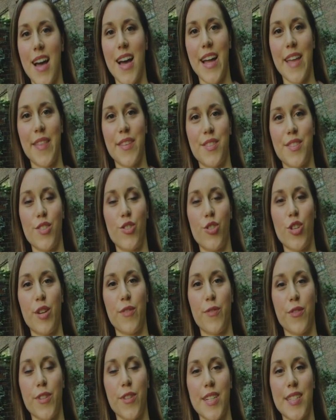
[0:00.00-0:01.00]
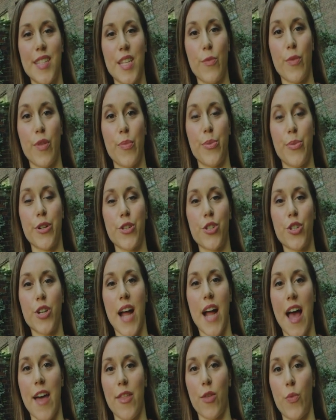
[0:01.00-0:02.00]
Hi, this is Jennifer Rizzi with
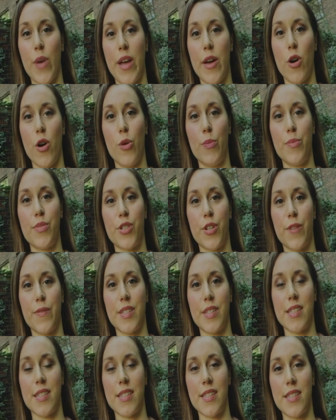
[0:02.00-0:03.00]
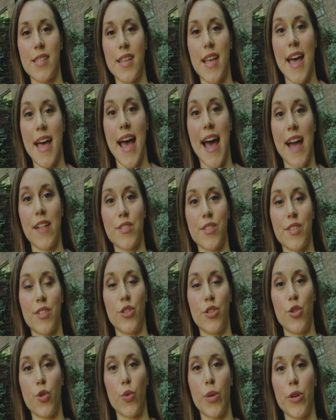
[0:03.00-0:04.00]
Berkshire Hathaway Home Services,
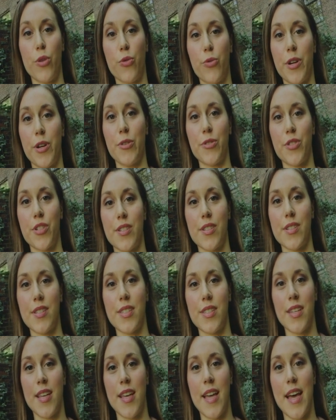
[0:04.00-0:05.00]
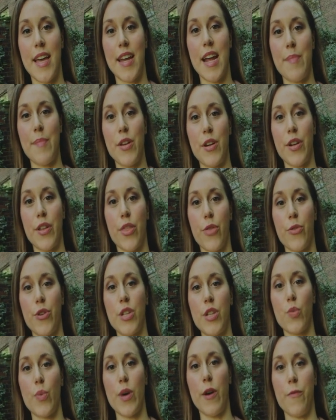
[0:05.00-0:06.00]
Allison and Doyle Realtors, and I'm here at
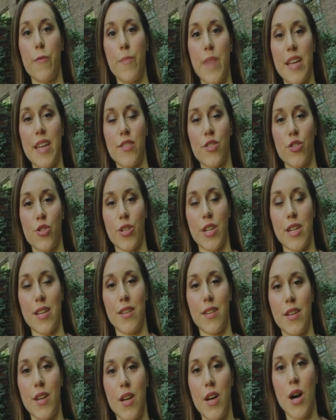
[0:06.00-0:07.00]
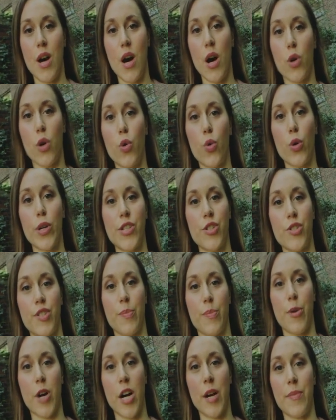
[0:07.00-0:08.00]
312 Main Street, a
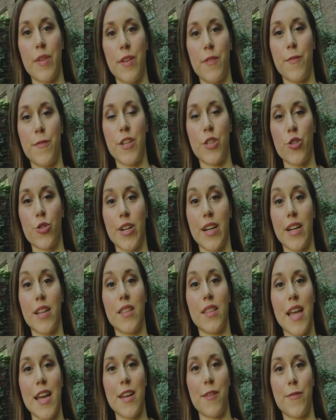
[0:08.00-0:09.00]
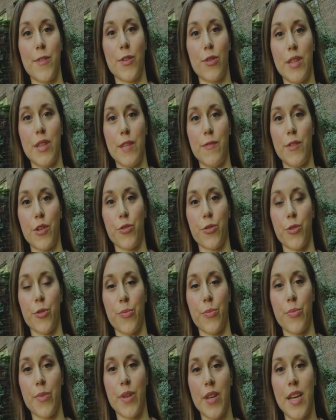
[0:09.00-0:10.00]
gorgeous apartment featuring a light-filled living
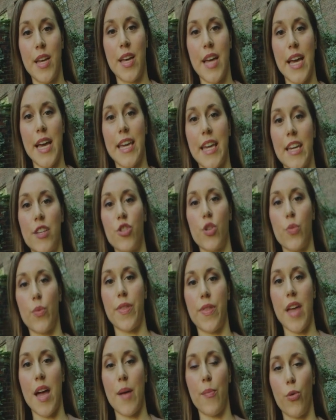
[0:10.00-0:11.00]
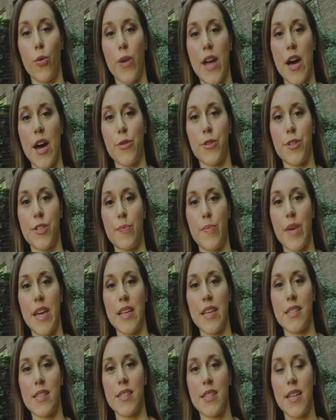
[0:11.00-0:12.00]
room, a kitchen with ample counter
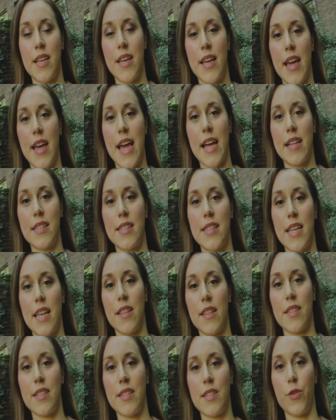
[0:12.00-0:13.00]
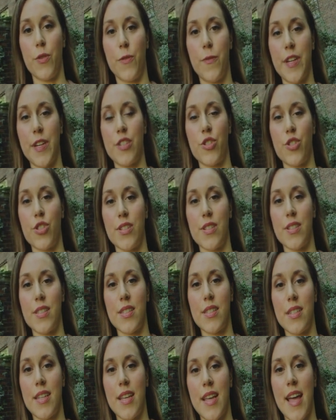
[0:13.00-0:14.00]
space, and stainless steel
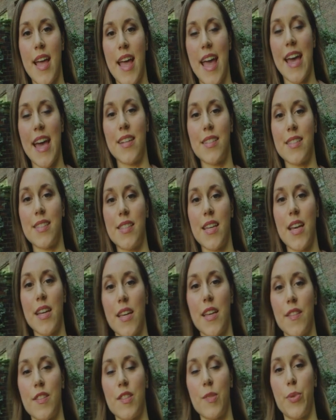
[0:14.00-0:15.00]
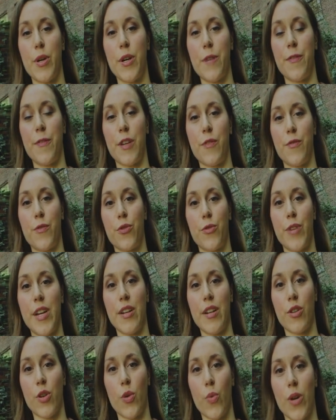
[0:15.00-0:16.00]
fixtures, and a study that's perfect for
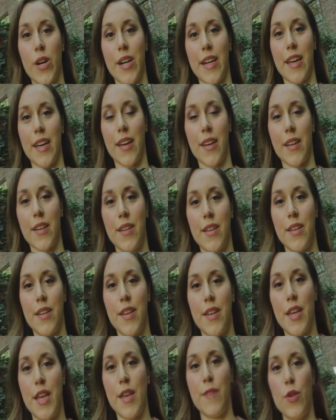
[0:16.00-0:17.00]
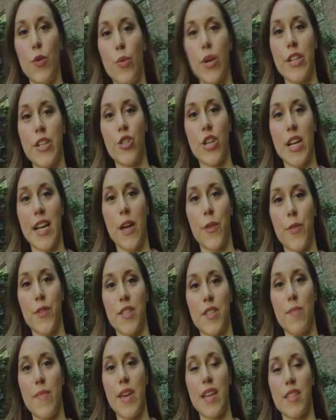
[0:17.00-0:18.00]
reading or working. If you want to check out
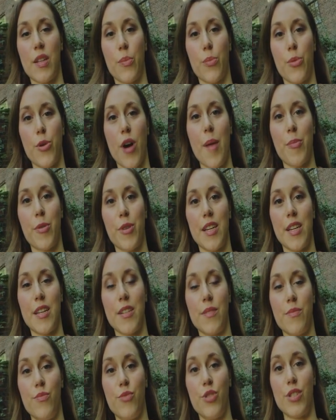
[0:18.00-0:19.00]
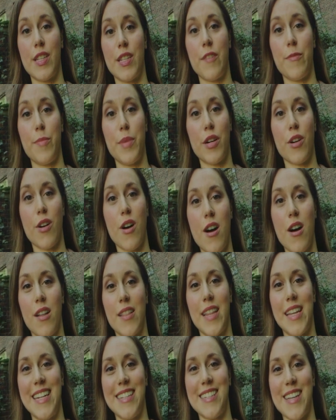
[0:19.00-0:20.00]
this amazing property, just give me a
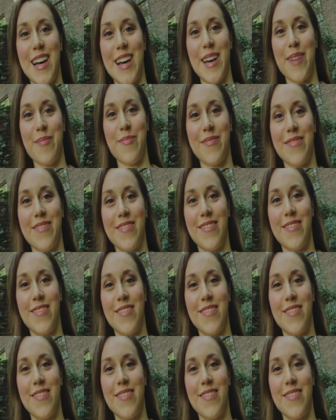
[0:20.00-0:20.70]
call anytime.